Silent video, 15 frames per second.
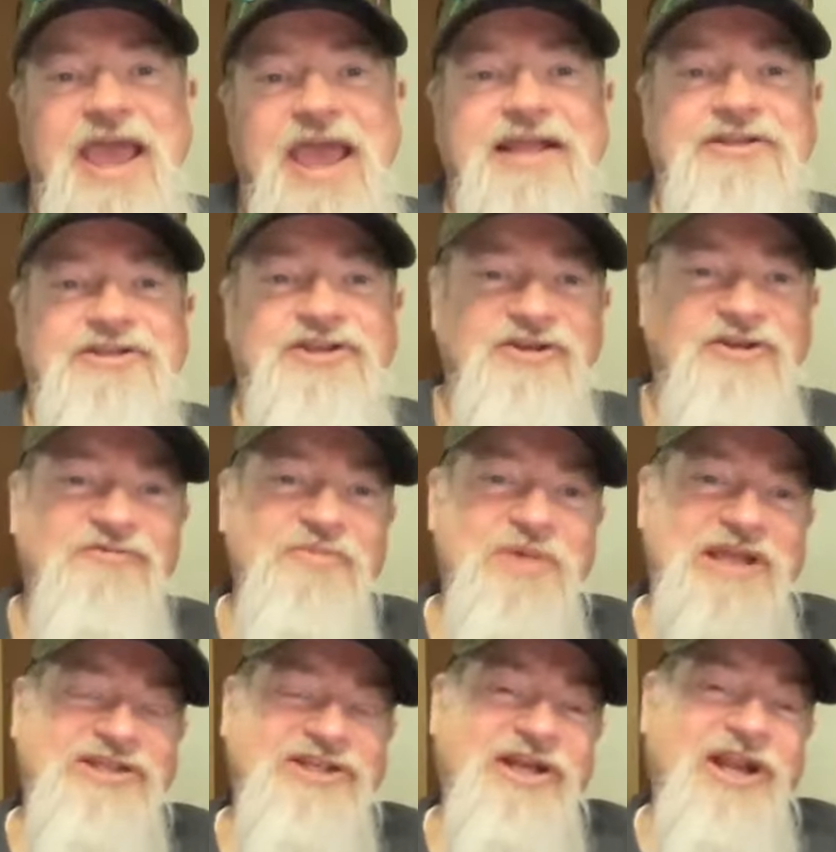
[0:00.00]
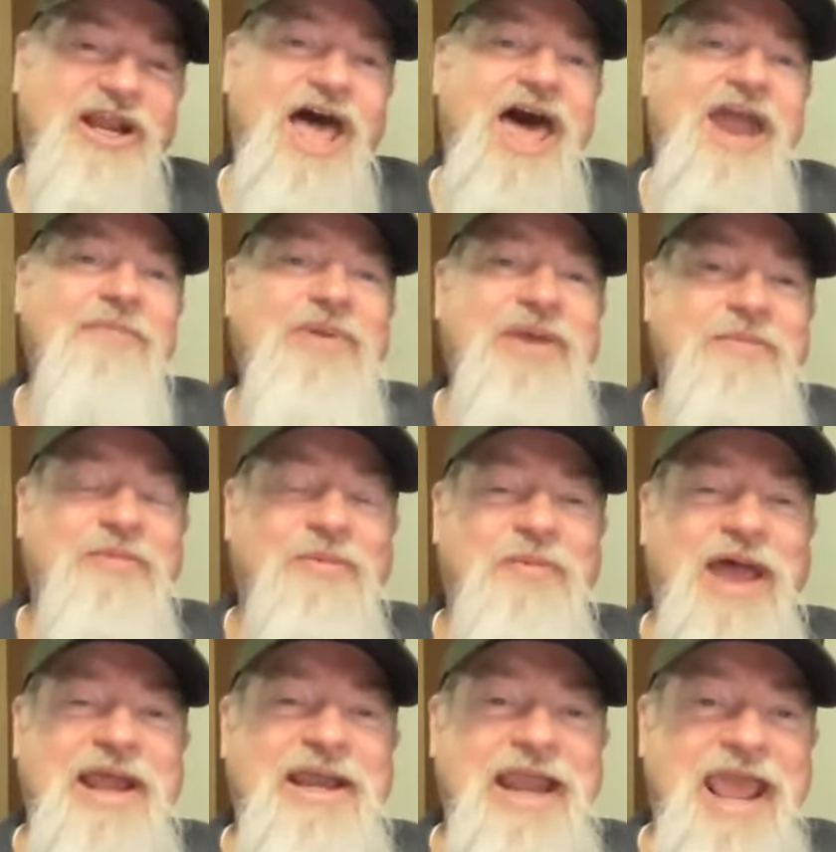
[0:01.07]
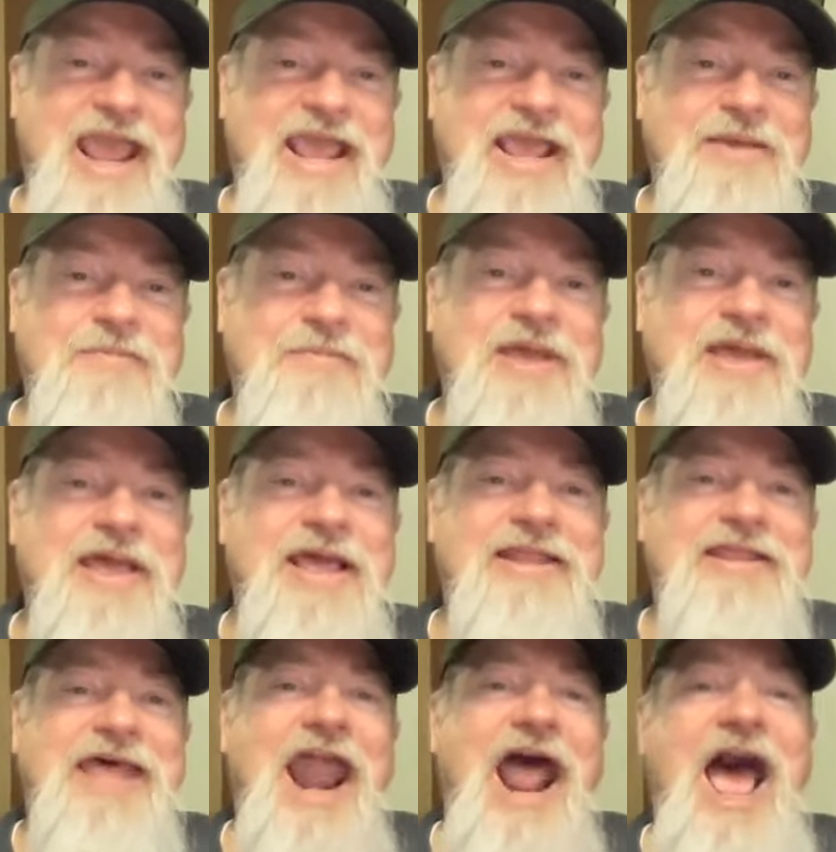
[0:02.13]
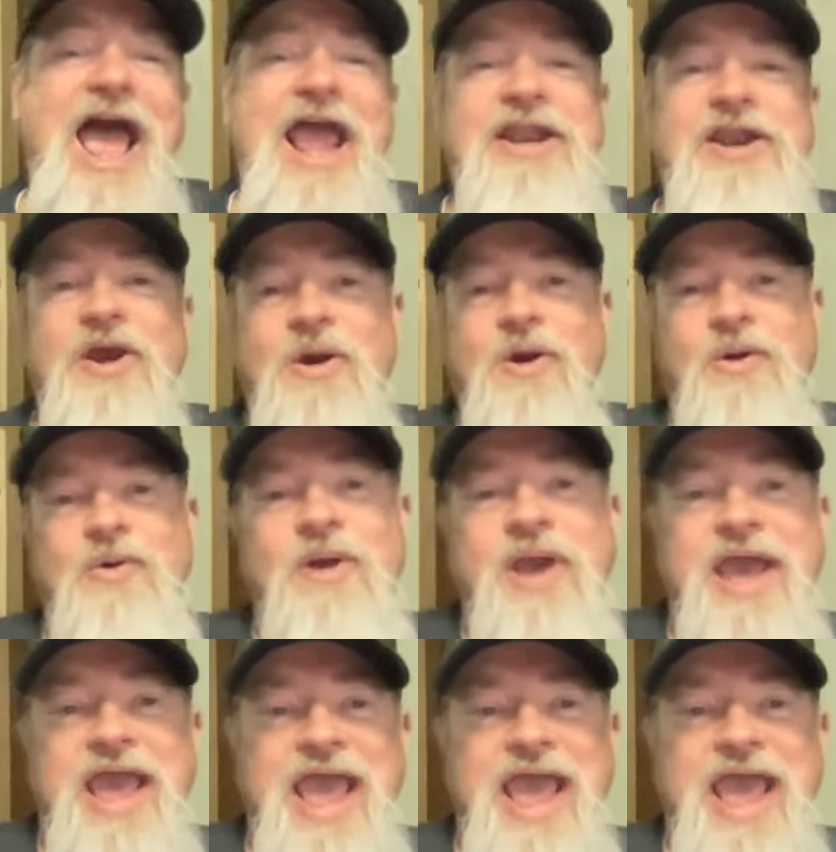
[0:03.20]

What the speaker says: And so you've mentioned a lot of people by name that I know